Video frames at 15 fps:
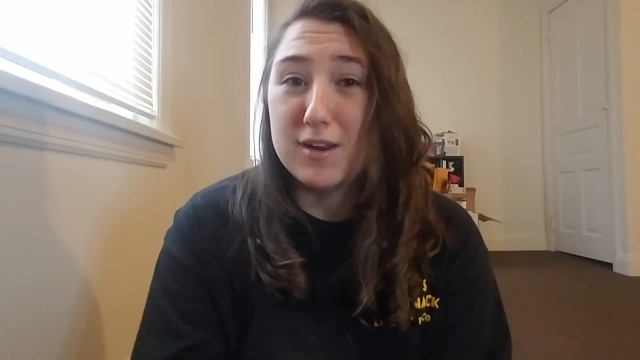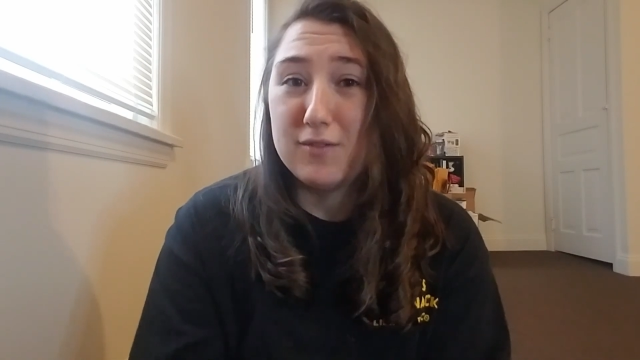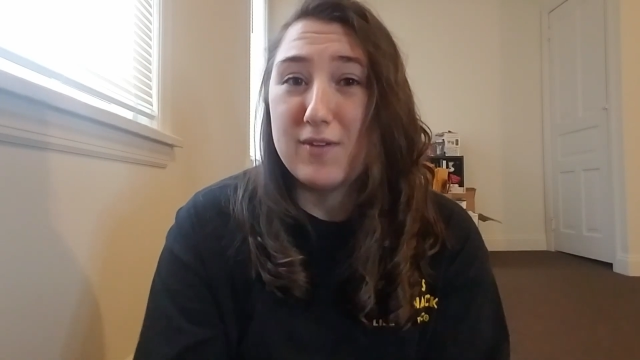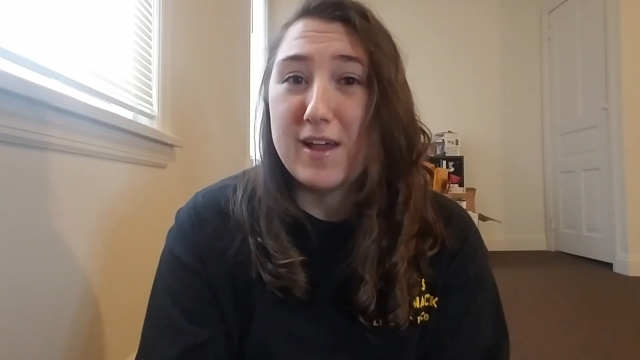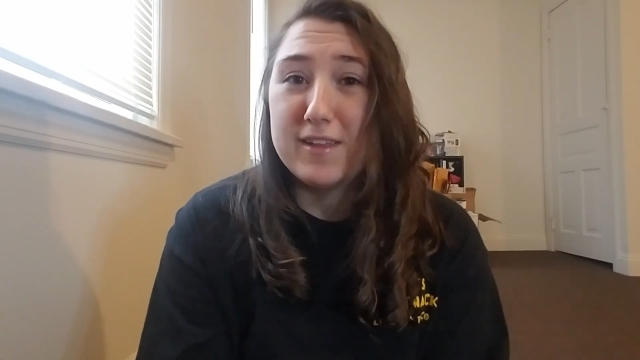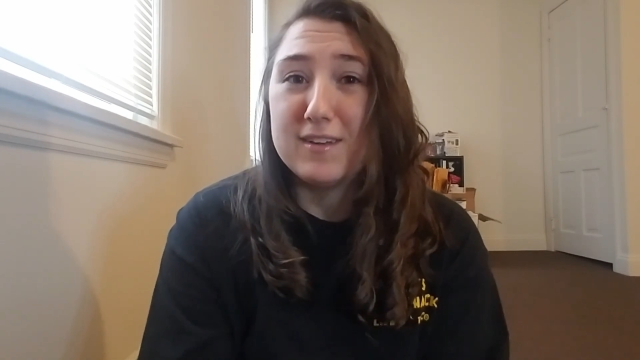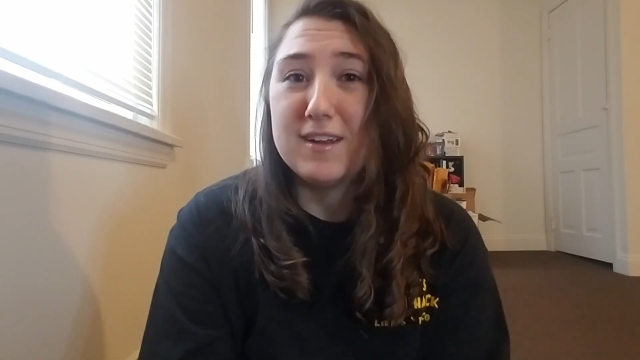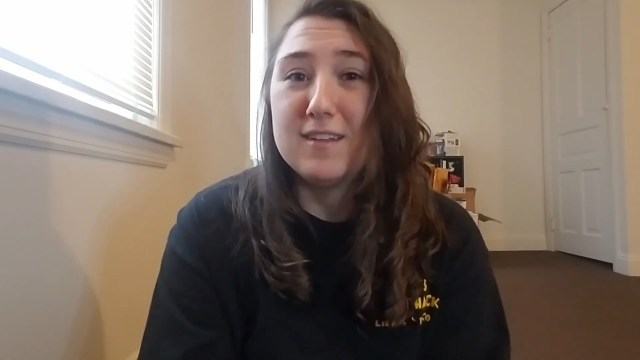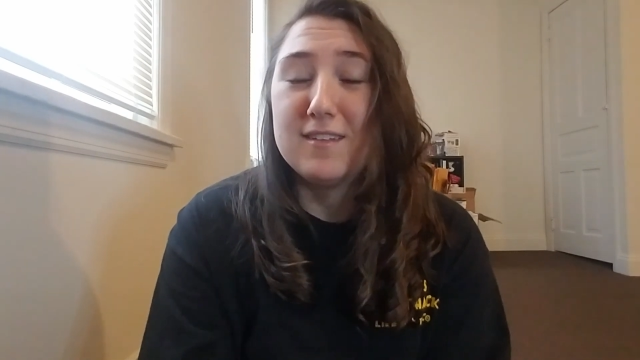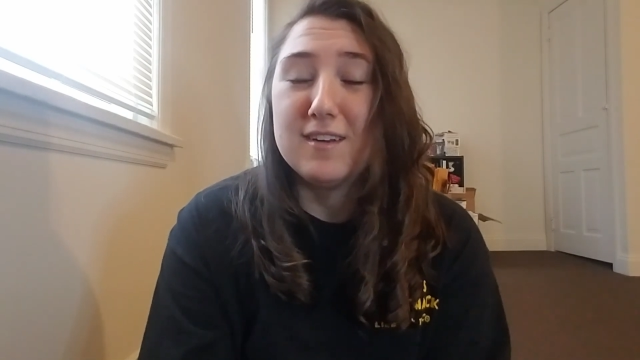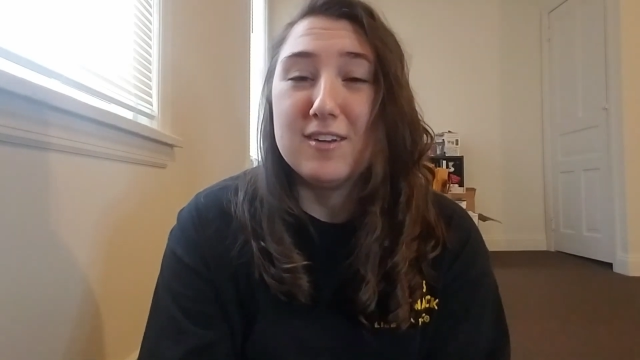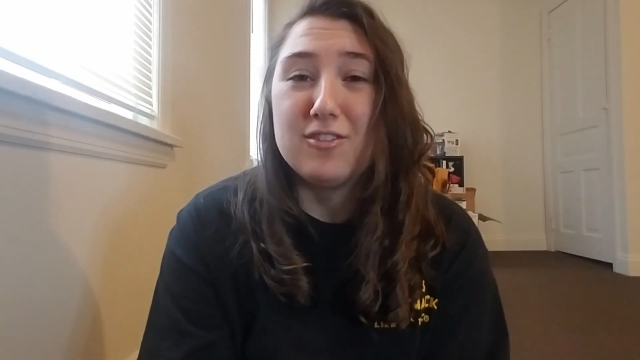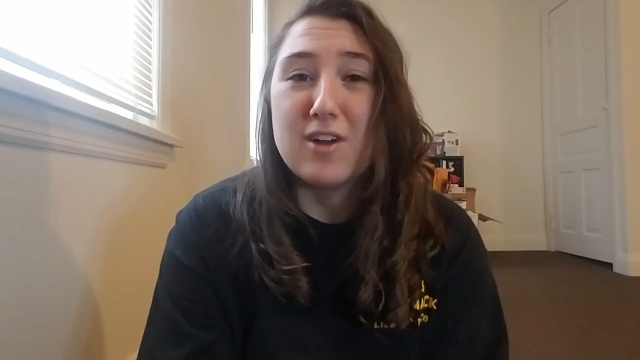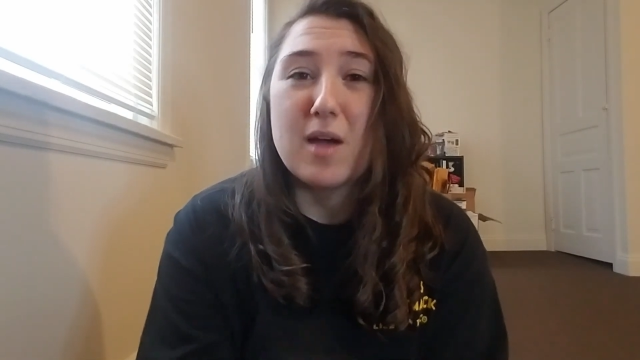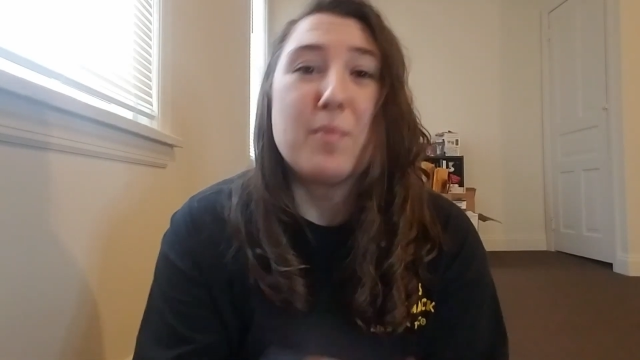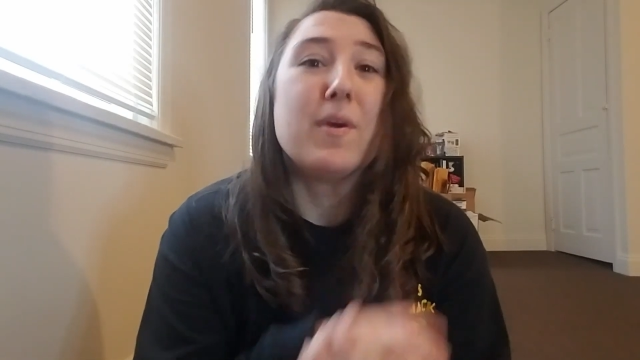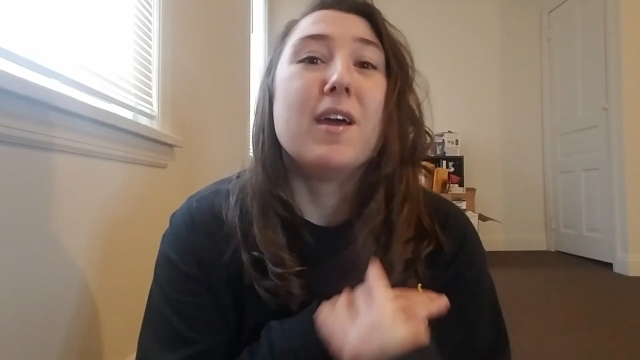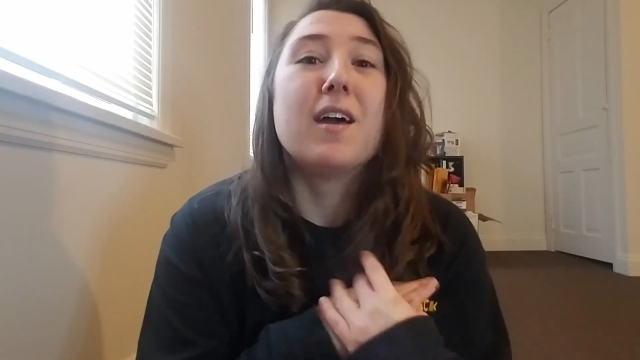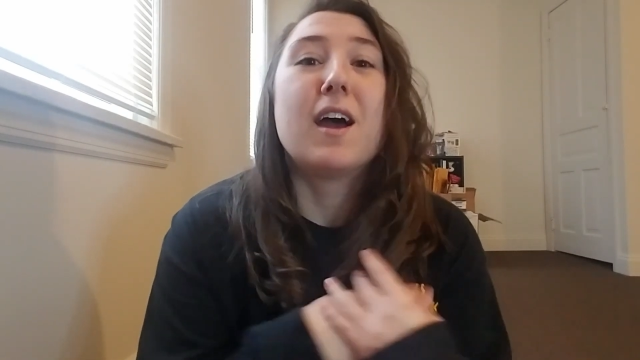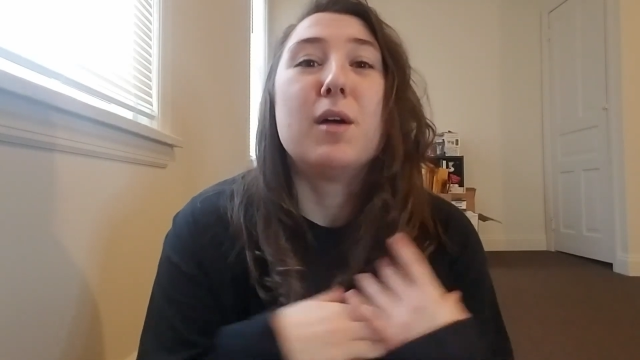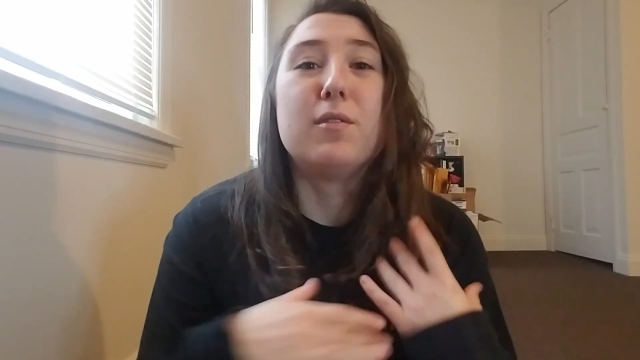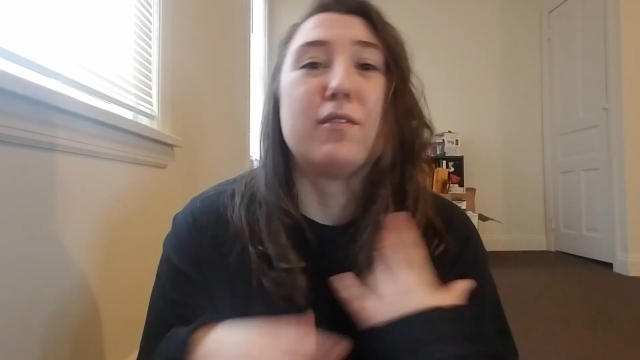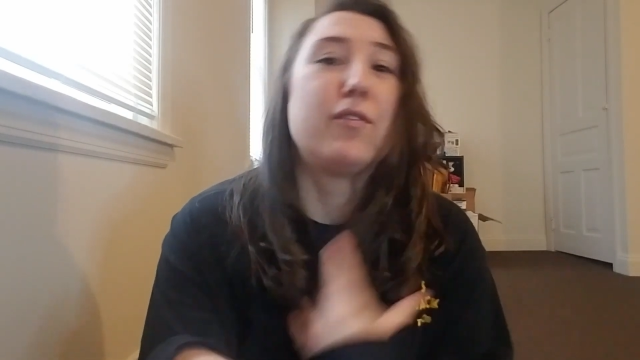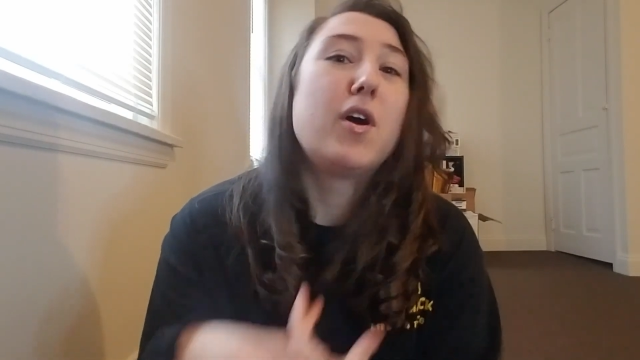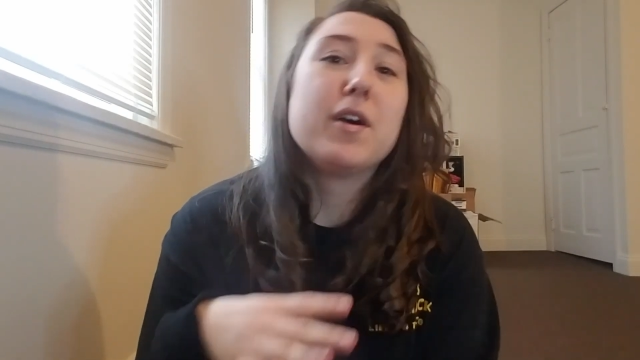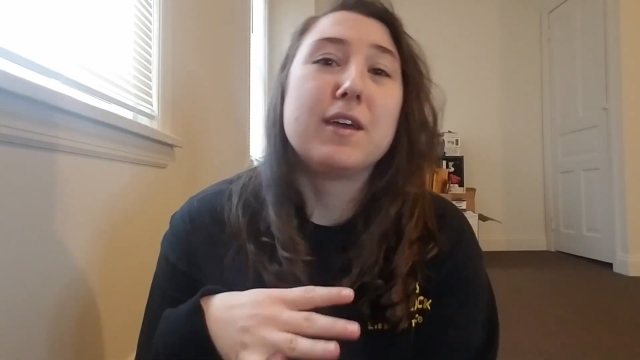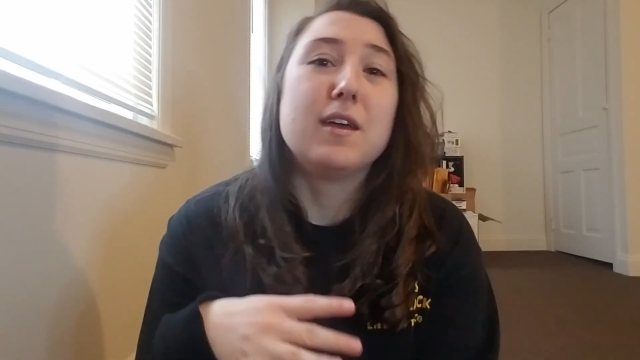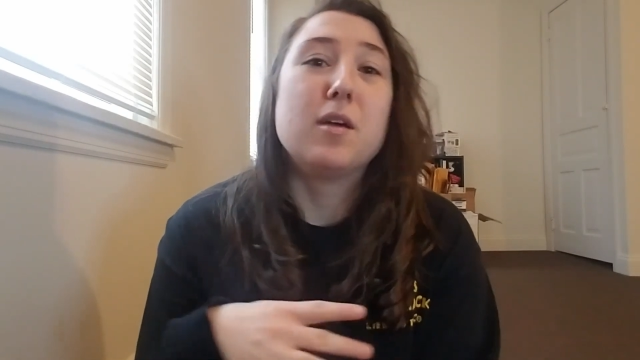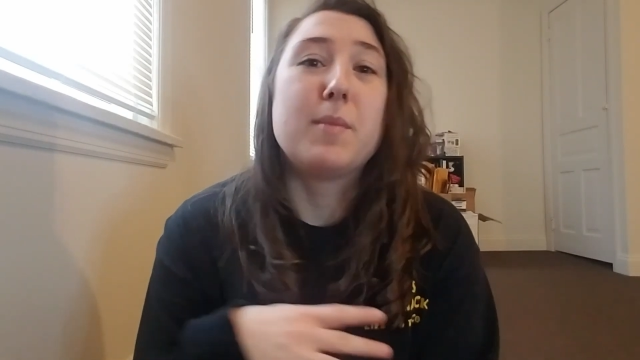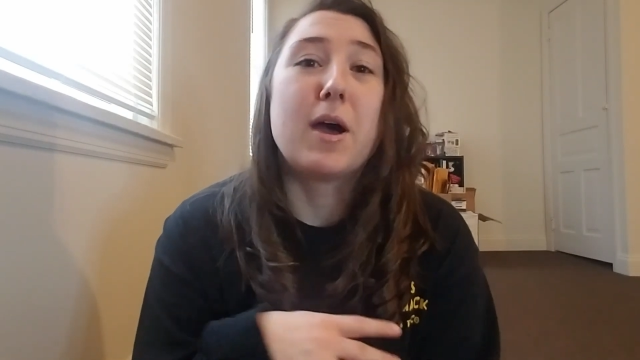Valentine's Day shopping. I was
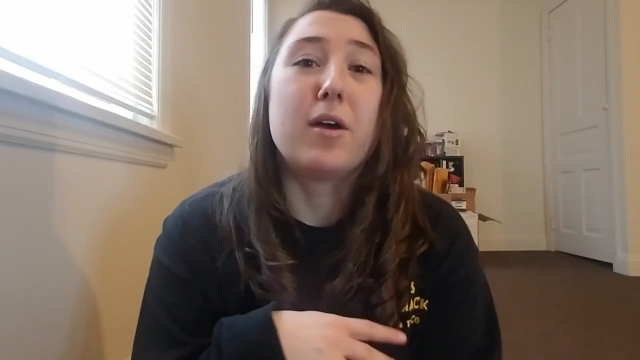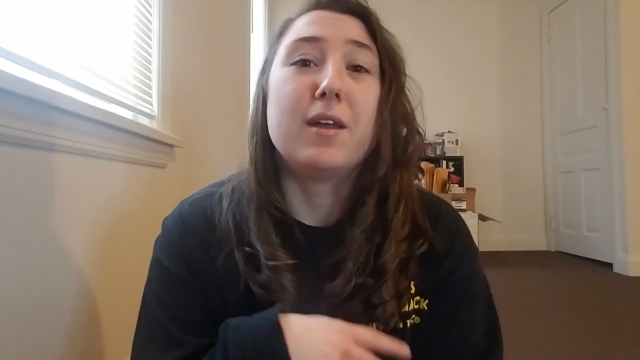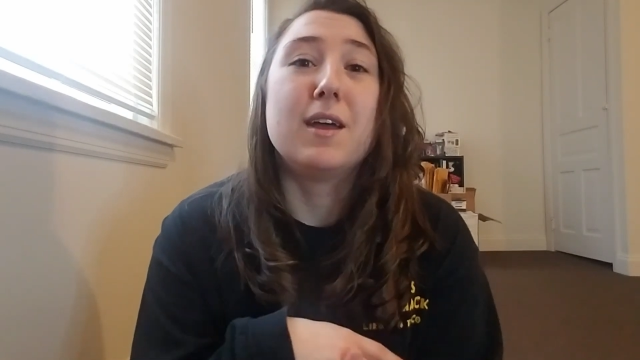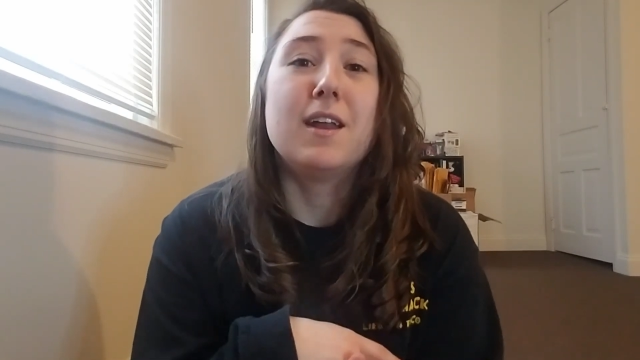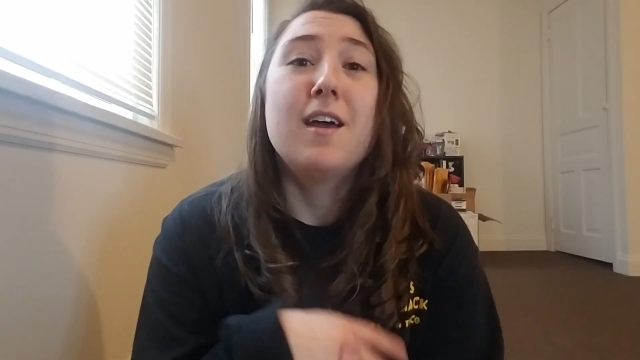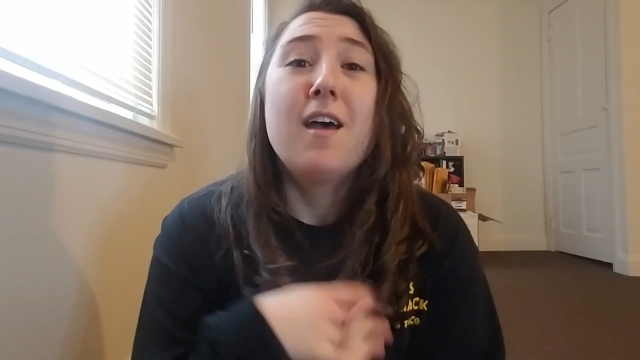vlogging about it.